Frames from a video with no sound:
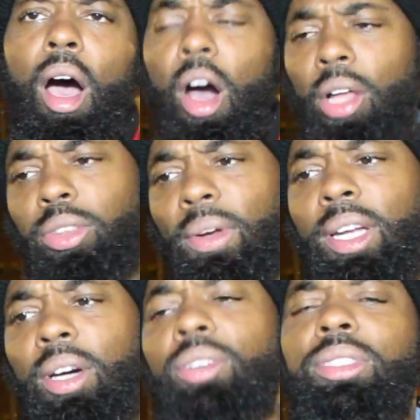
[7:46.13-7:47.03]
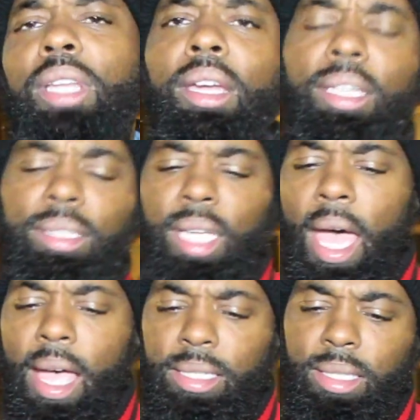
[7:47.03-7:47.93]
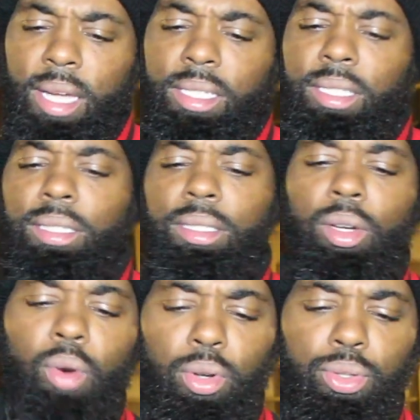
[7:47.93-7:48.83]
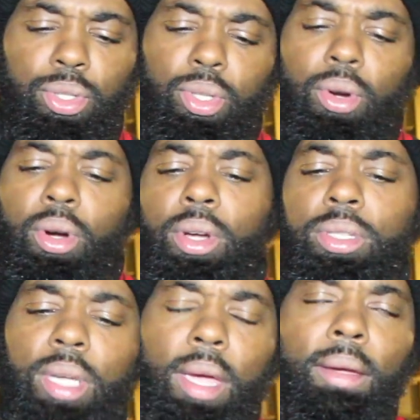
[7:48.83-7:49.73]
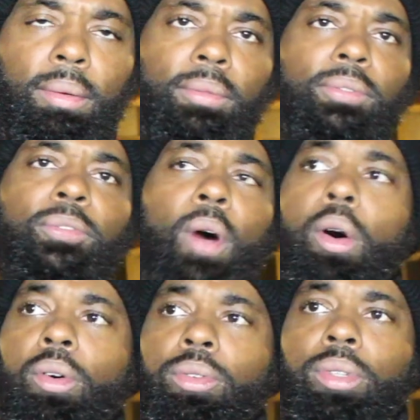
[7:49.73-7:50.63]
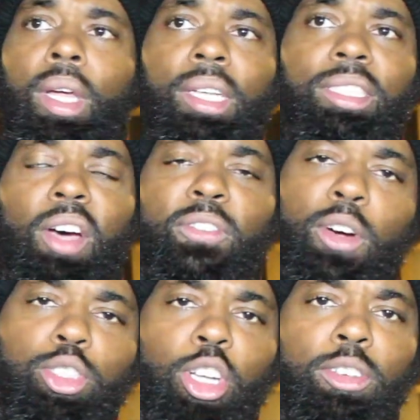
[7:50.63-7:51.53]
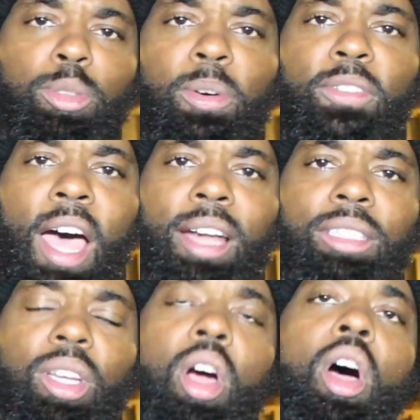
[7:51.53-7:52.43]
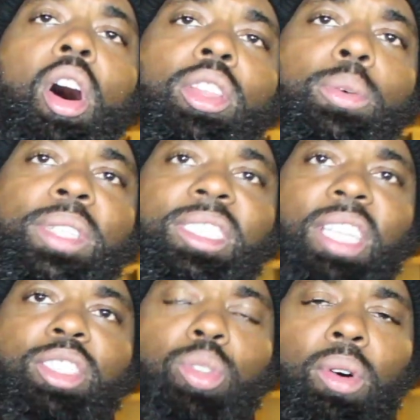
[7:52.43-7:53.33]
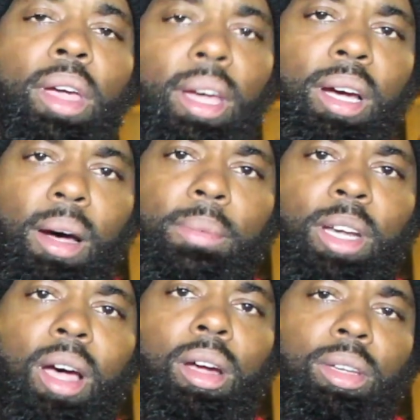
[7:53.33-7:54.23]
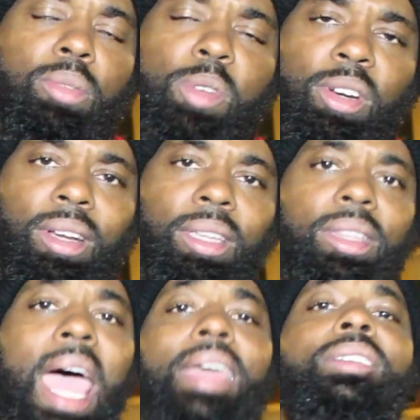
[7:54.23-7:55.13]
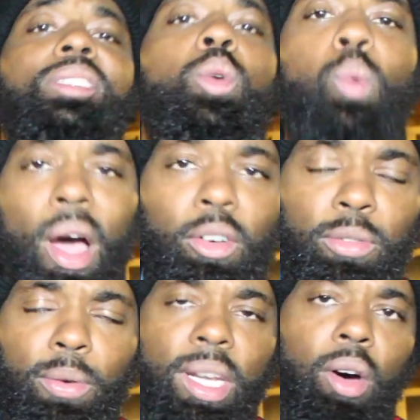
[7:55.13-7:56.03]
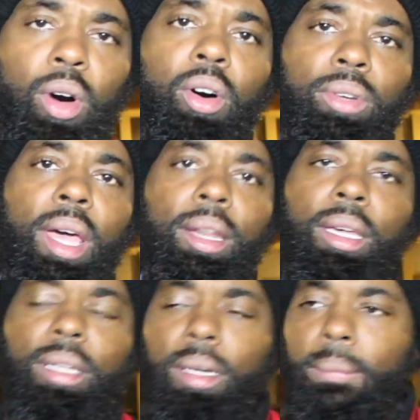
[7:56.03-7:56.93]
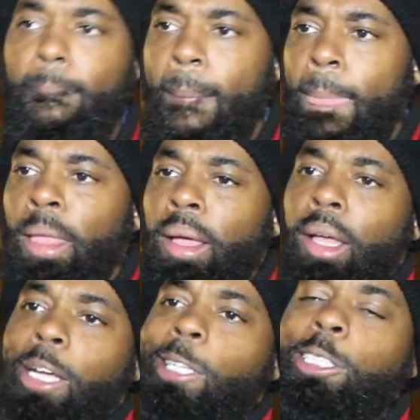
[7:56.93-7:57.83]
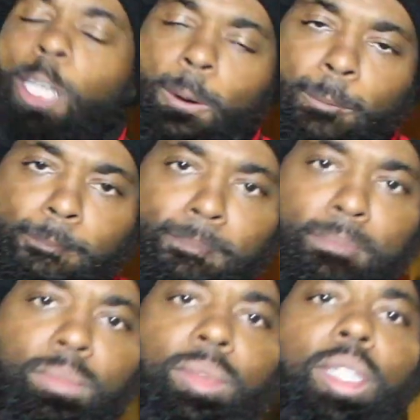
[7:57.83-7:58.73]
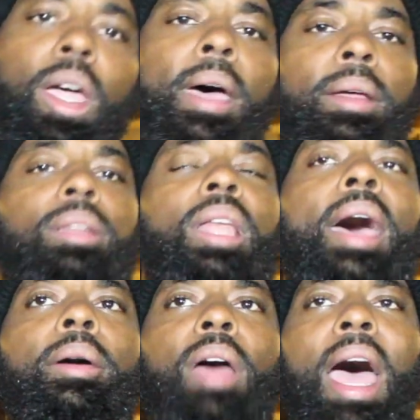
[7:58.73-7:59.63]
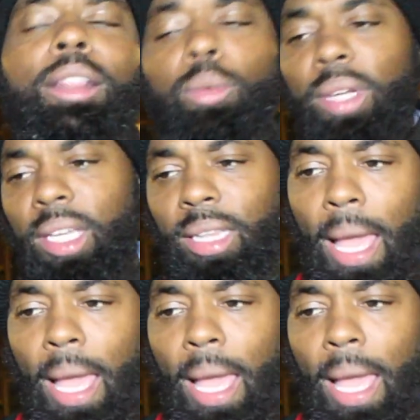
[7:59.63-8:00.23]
All three of those things, gas stations, grocery stores, and cell phone service providers, are all the residual income in our community. That is the wealth. We don't own that either. So that after we get